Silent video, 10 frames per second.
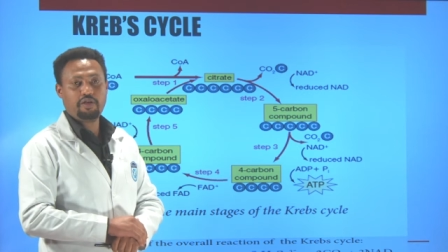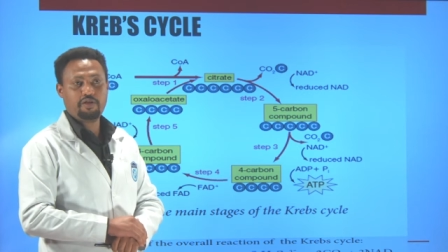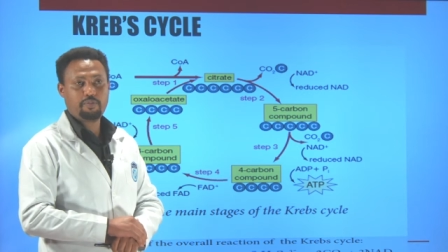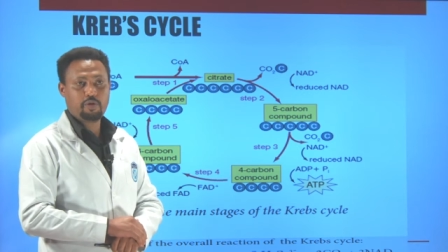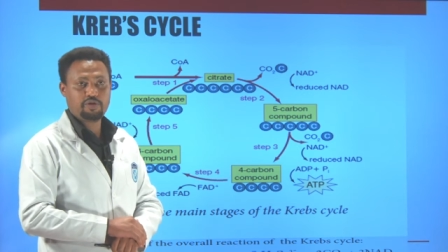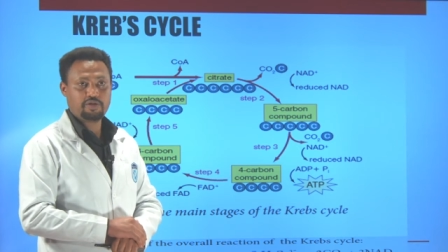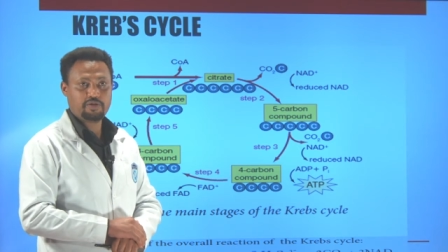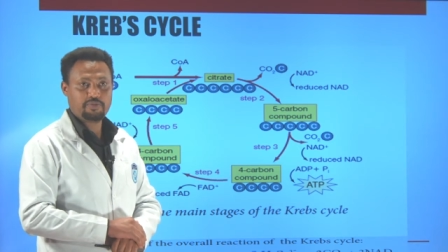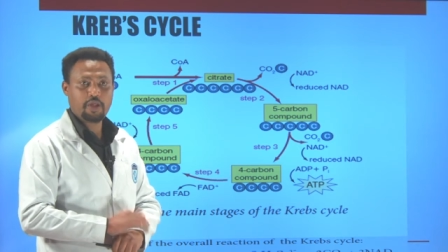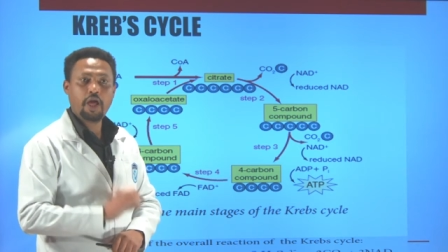in the
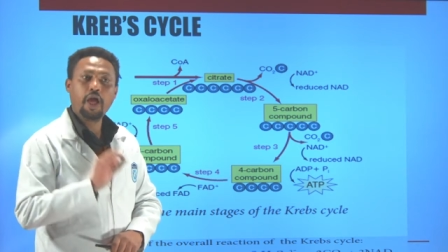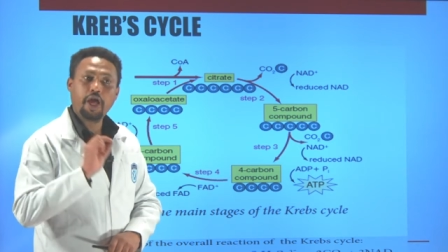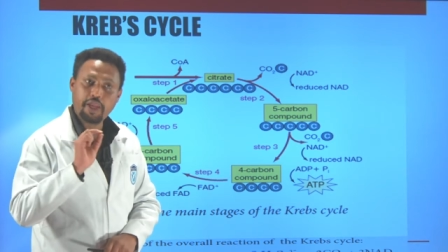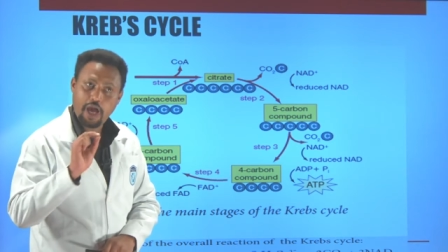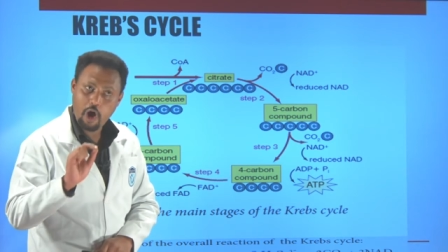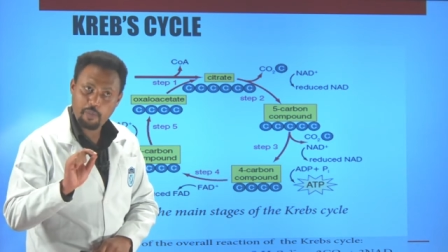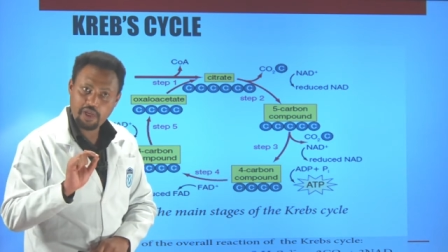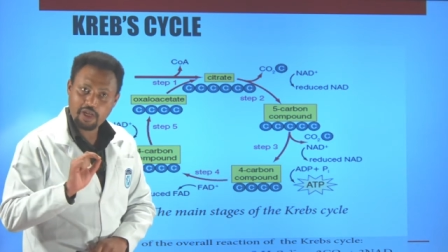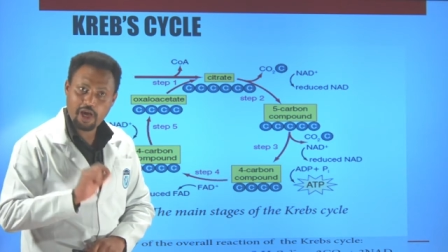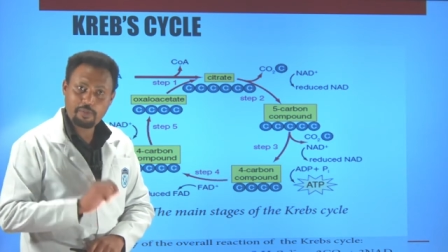process, and how
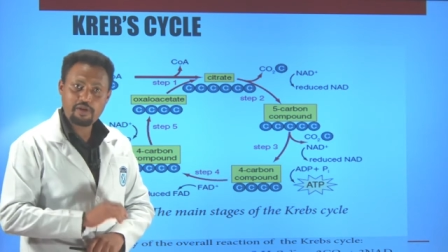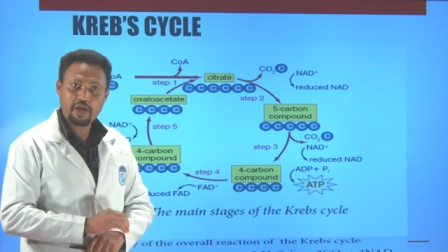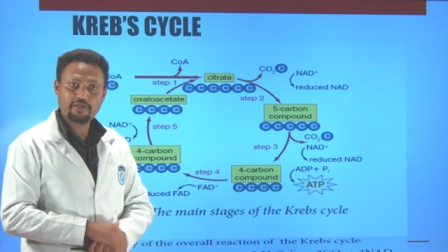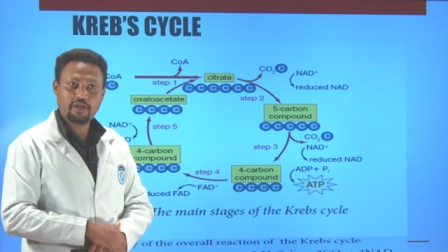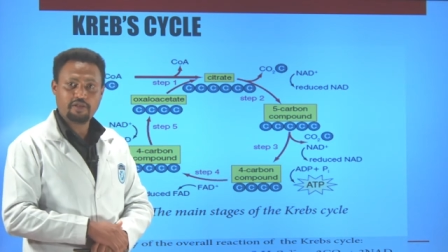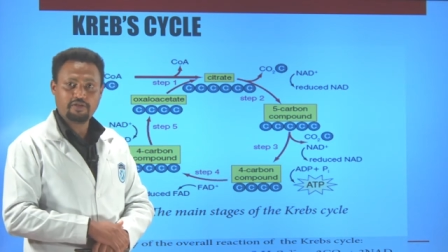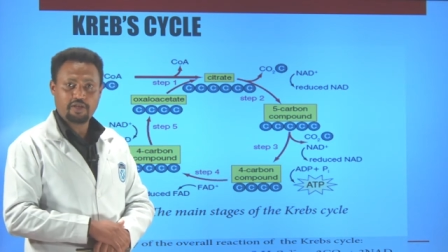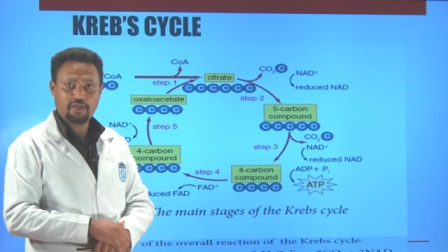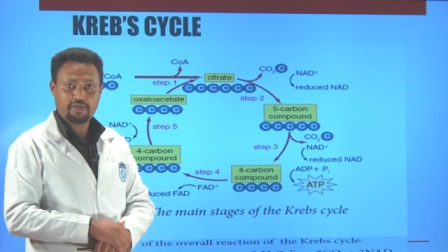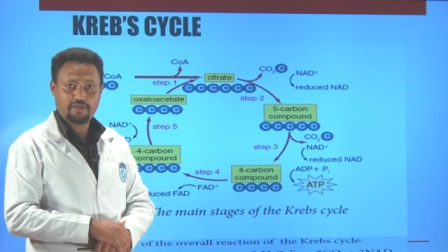many carbon dioxide is
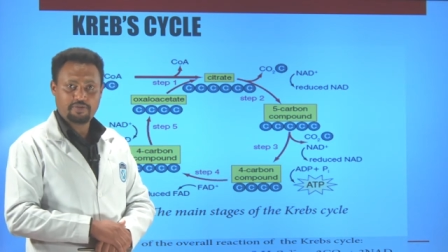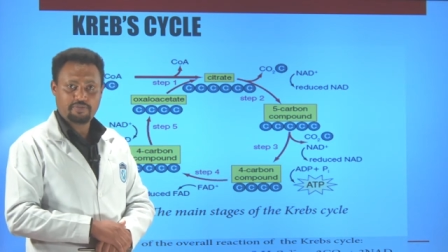released.